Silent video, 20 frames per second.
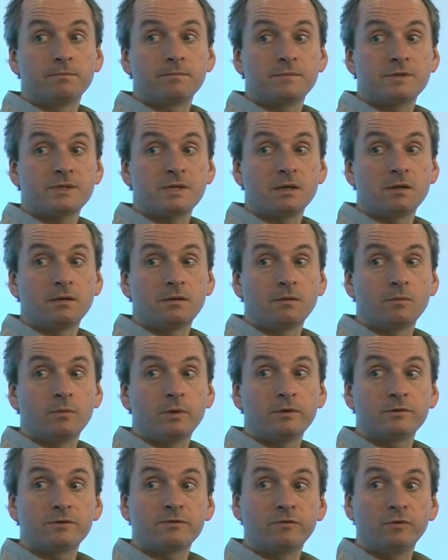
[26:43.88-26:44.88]
see the
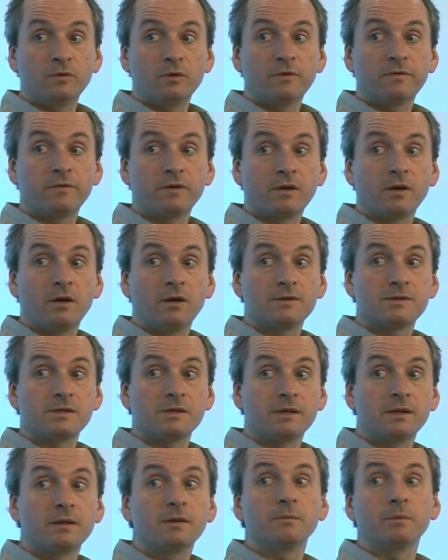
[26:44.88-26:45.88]
wheels fall off the cart a
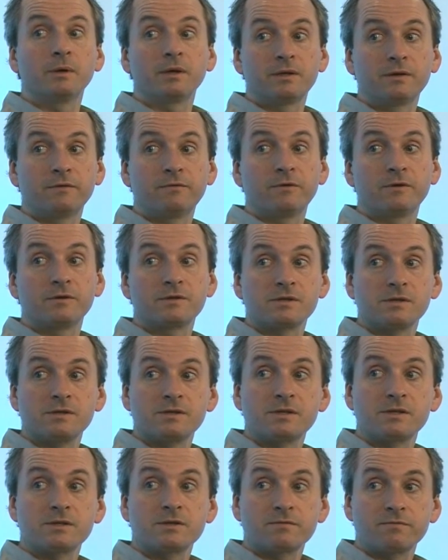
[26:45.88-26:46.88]
little bit if
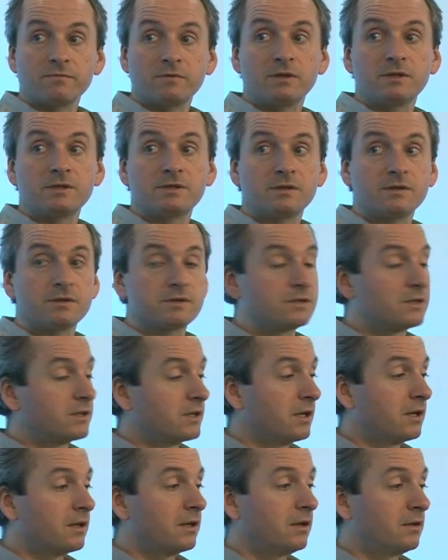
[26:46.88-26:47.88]
virtualization really starts to
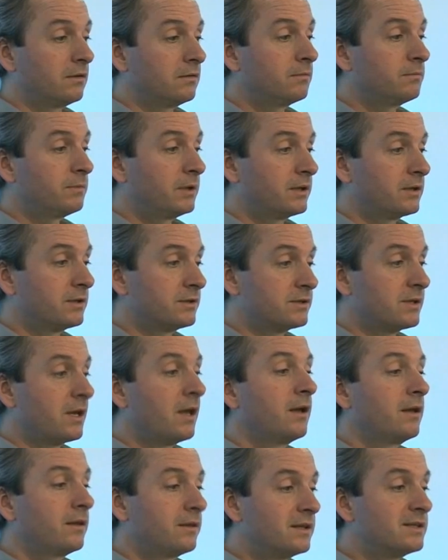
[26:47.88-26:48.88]
kick in, because
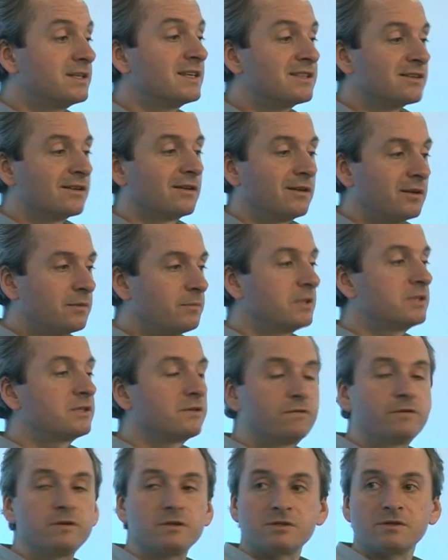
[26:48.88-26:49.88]
this isn't going to be
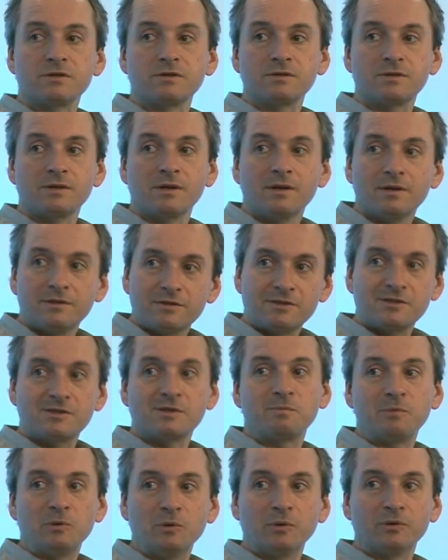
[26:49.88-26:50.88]
sufficient to
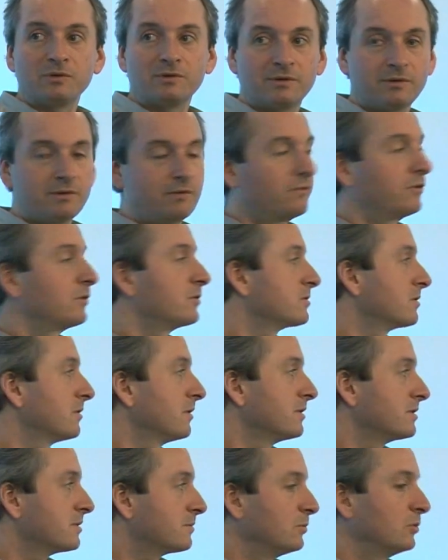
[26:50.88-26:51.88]
support the
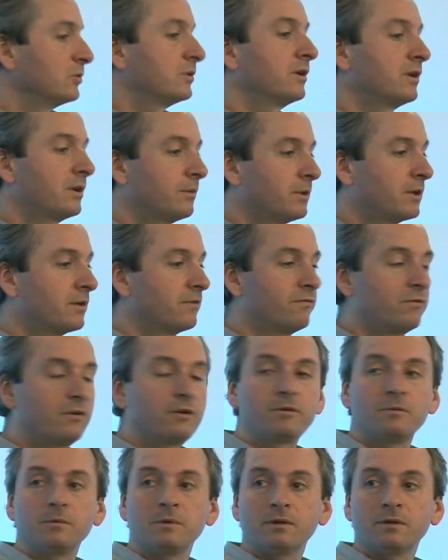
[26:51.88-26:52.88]
virtualized, more dynamic
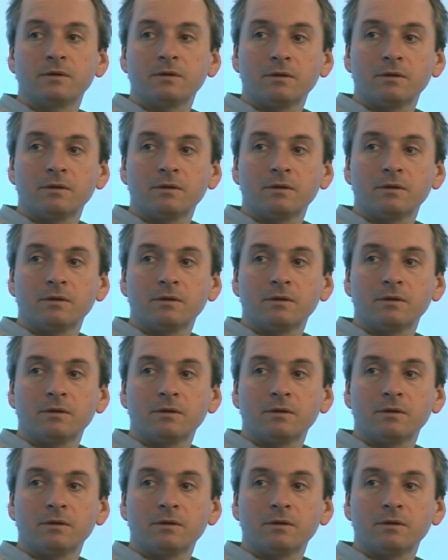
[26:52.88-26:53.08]
environment.